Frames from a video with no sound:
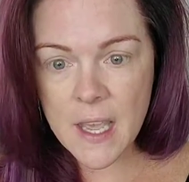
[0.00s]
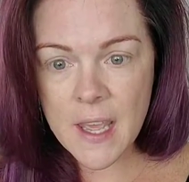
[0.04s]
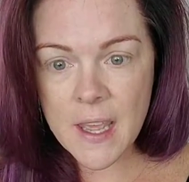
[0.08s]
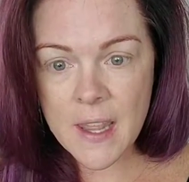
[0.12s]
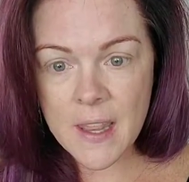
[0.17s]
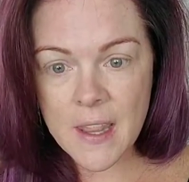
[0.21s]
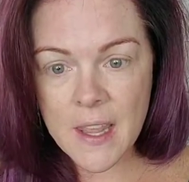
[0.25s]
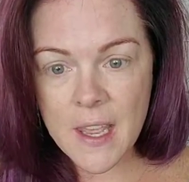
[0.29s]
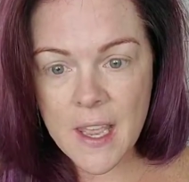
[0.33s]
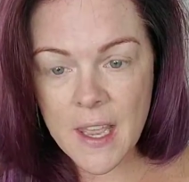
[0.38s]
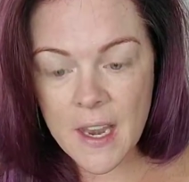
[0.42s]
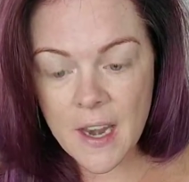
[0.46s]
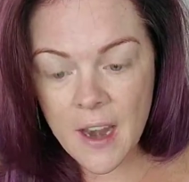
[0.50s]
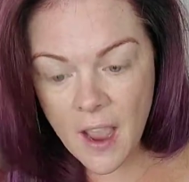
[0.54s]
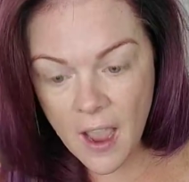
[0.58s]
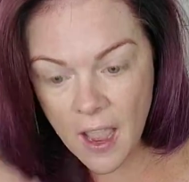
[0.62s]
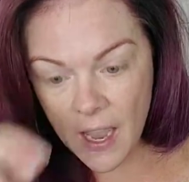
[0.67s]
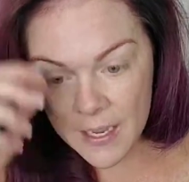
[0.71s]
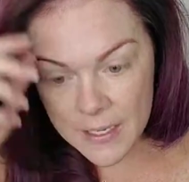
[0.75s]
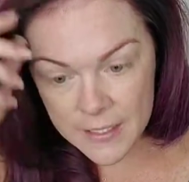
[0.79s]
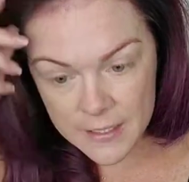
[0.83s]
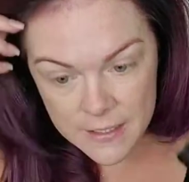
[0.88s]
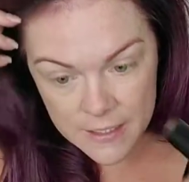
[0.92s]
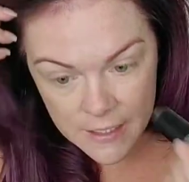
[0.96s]
then
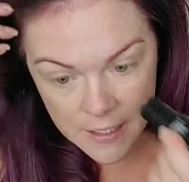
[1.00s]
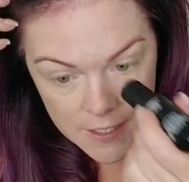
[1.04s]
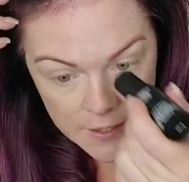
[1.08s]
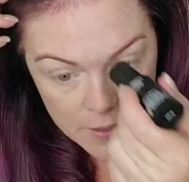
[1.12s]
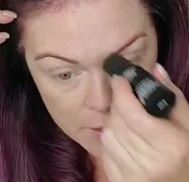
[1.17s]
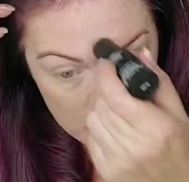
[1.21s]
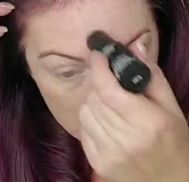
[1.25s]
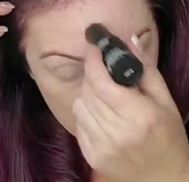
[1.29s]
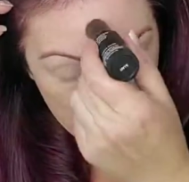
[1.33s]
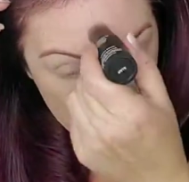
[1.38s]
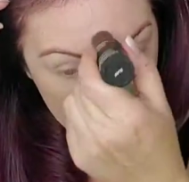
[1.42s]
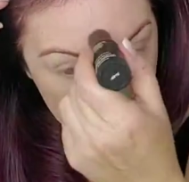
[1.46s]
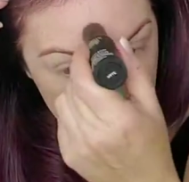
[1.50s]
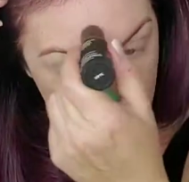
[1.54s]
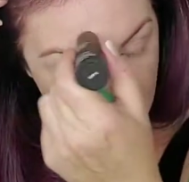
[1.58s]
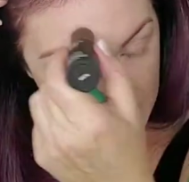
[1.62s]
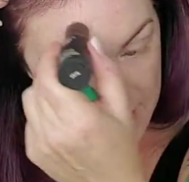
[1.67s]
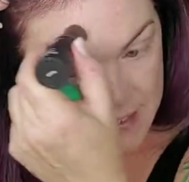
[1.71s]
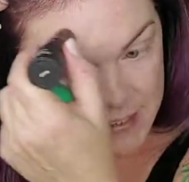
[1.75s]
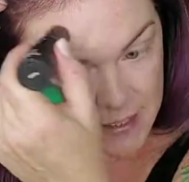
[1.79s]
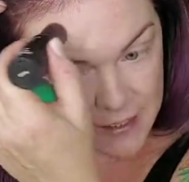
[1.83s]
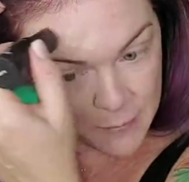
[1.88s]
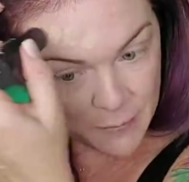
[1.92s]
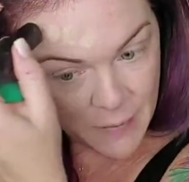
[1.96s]
I did the
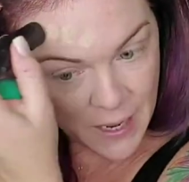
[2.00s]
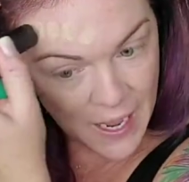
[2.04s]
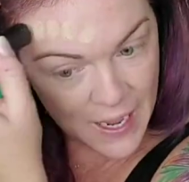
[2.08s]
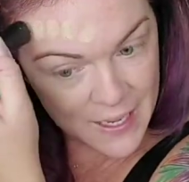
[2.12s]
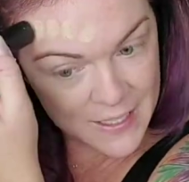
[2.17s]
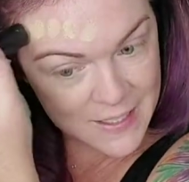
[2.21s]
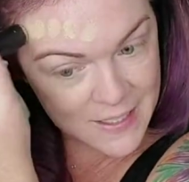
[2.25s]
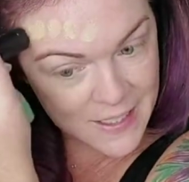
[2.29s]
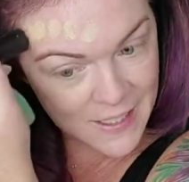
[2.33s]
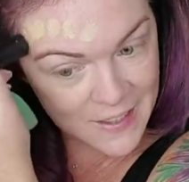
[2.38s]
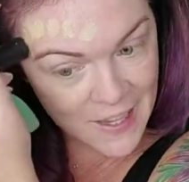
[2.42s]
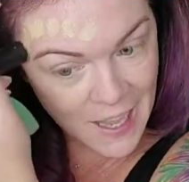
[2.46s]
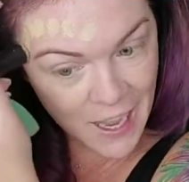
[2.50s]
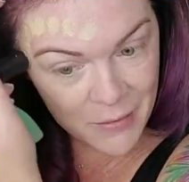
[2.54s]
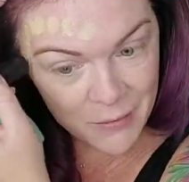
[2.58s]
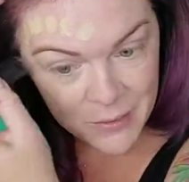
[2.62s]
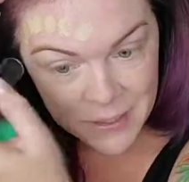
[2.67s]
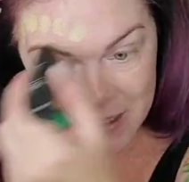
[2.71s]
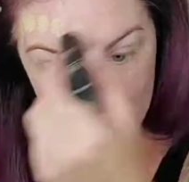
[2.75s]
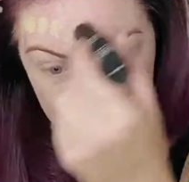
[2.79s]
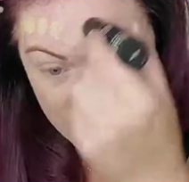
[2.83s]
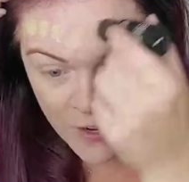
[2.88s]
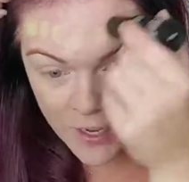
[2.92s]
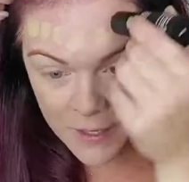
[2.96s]
perfecting mask. And that
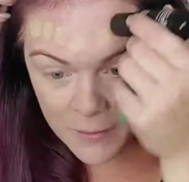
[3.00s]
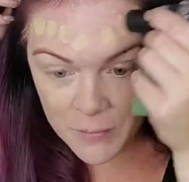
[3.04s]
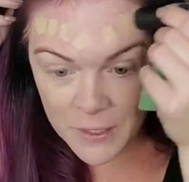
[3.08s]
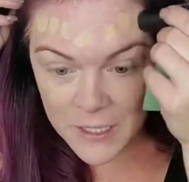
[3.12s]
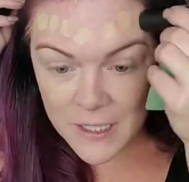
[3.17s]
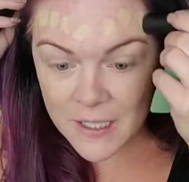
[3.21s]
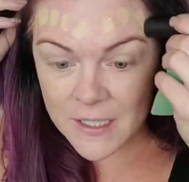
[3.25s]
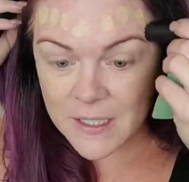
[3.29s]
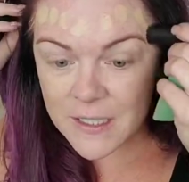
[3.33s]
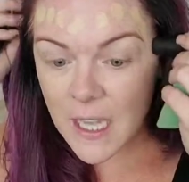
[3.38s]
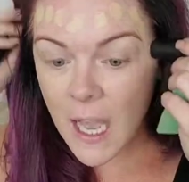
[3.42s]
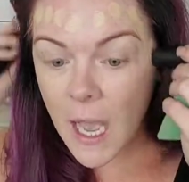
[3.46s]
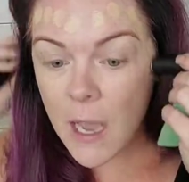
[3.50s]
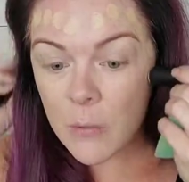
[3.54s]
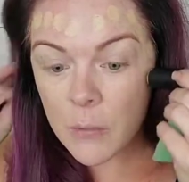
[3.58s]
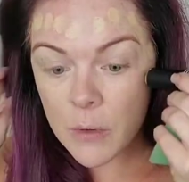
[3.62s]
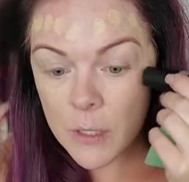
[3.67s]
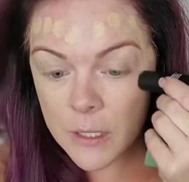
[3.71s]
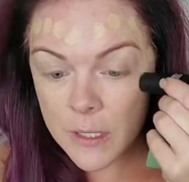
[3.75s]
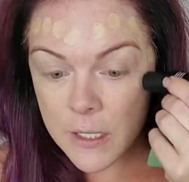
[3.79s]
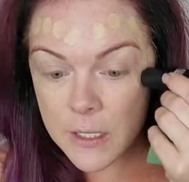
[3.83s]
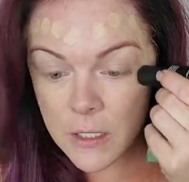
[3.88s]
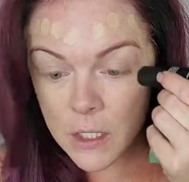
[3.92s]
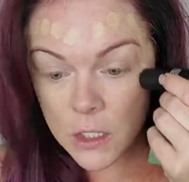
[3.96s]
one's fun because that
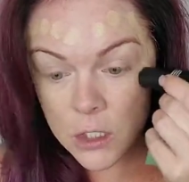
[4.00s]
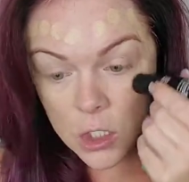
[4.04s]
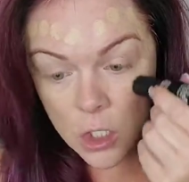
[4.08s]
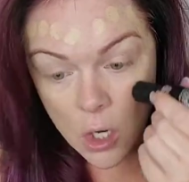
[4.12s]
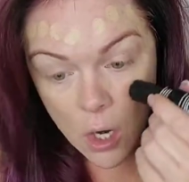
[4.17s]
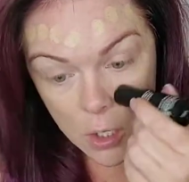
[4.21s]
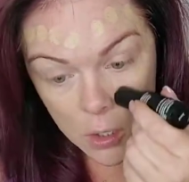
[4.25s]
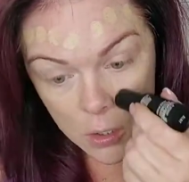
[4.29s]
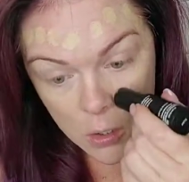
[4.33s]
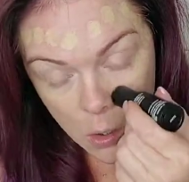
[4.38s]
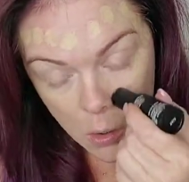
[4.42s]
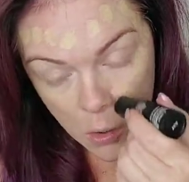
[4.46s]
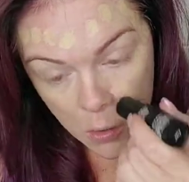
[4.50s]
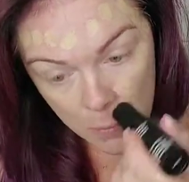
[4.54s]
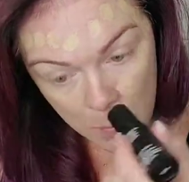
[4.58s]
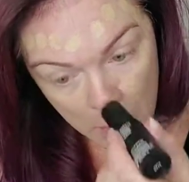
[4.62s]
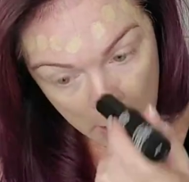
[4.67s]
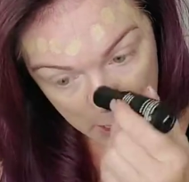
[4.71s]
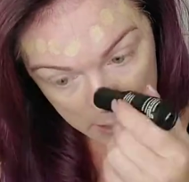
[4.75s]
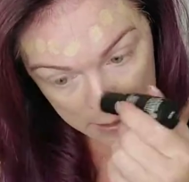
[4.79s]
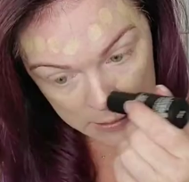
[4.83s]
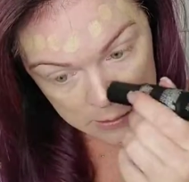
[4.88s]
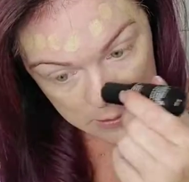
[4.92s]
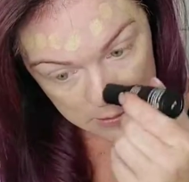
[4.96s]
one is a charcoal
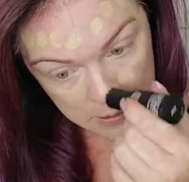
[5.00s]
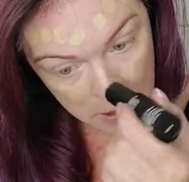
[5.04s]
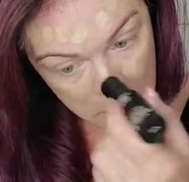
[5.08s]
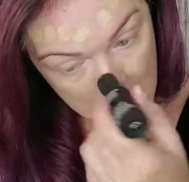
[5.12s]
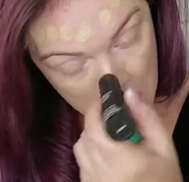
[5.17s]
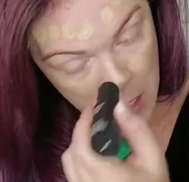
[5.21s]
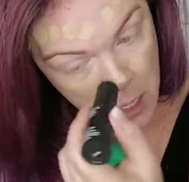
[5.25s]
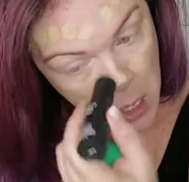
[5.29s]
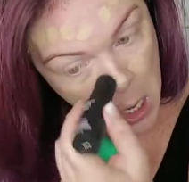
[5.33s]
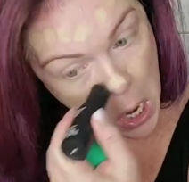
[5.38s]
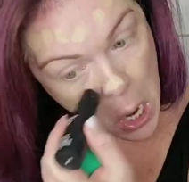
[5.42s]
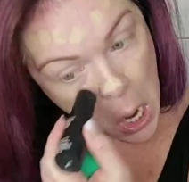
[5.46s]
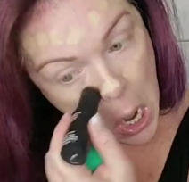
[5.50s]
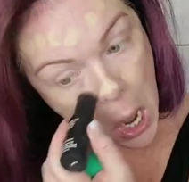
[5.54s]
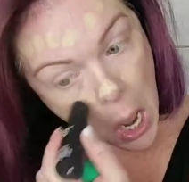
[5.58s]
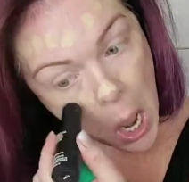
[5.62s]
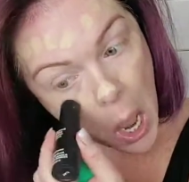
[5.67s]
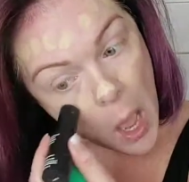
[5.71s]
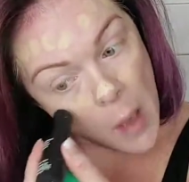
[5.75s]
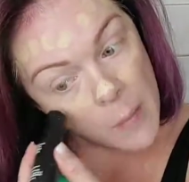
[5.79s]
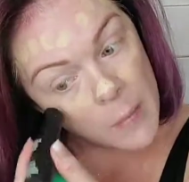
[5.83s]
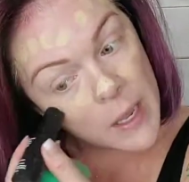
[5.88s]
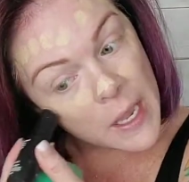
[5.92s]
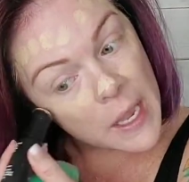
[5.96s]
mask.
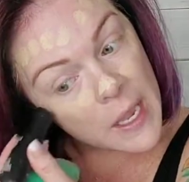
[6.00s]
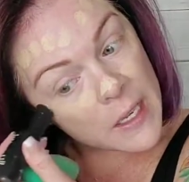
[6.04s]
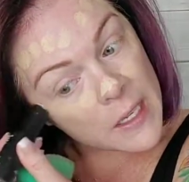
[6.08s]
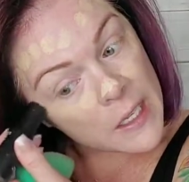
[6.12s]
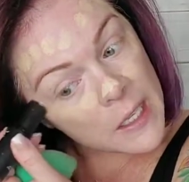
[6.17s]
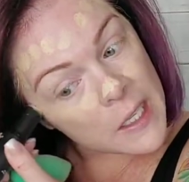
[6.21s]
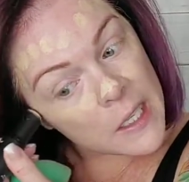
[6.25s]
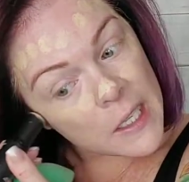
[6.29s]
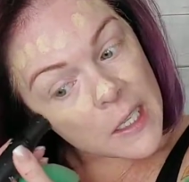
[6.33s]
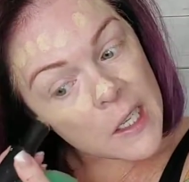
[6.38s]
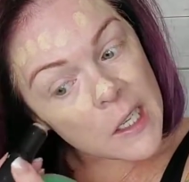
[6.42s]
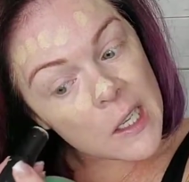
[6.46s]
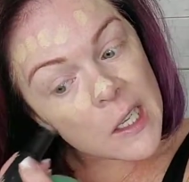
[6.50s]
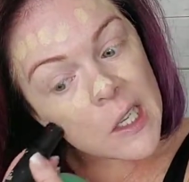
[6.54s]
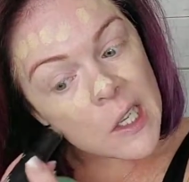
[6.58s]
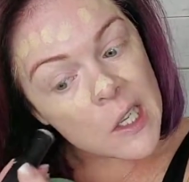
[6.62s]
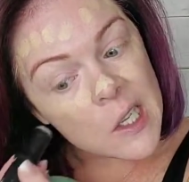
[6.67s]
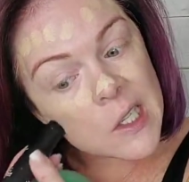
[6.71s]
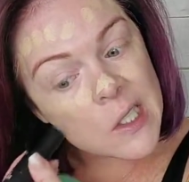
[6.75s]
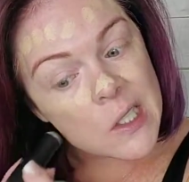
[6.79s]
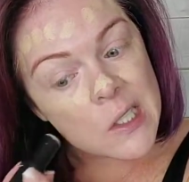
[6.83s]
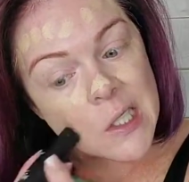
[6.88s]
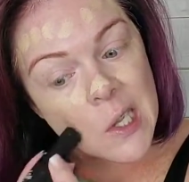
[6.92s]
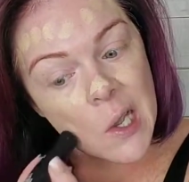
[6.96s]
And it
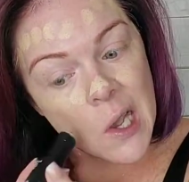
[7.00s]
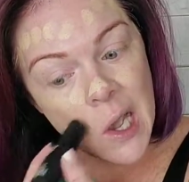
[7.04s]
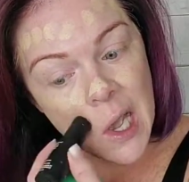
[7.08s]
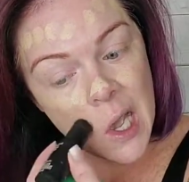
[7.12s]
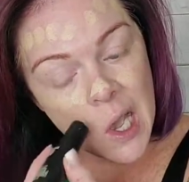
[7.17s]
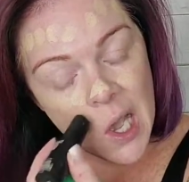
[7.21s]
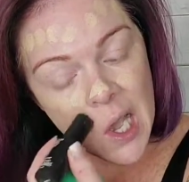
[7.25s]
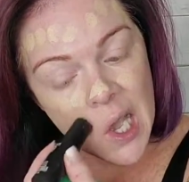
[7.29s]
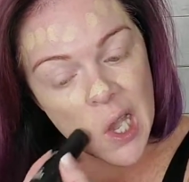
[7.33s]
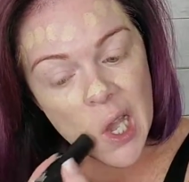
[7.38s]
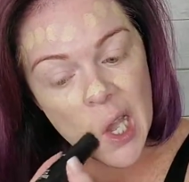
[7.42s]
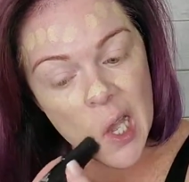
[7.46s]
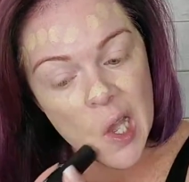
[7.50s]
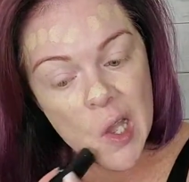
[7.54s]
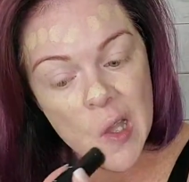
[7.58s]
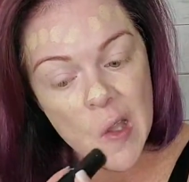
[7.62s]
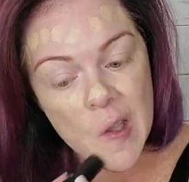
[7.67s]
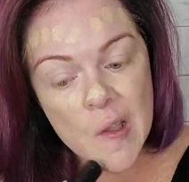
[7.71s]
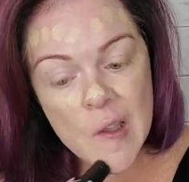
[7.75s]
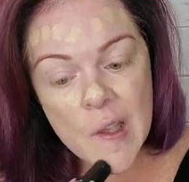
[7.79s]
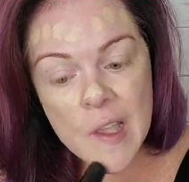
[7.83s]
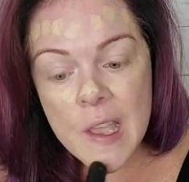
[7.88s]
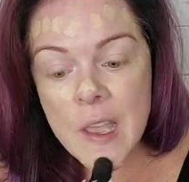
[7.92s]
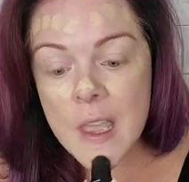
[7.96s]
is,
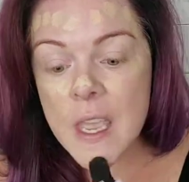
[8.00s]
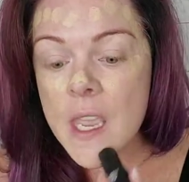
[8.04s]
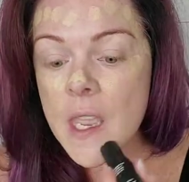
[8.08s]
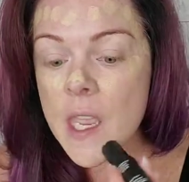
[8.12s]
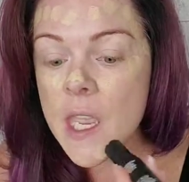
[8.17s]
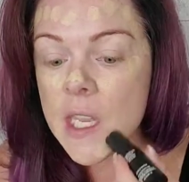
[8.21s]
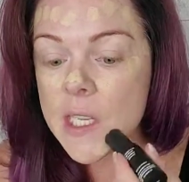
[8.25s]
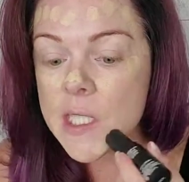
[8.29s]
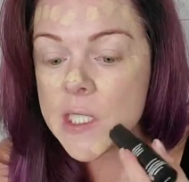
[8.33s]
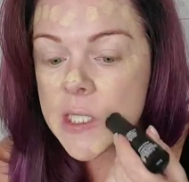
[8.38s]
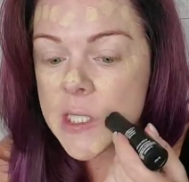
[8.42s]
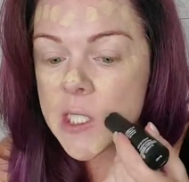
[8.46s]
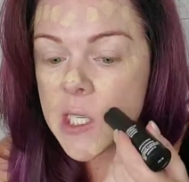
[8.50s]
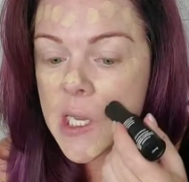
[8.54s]
it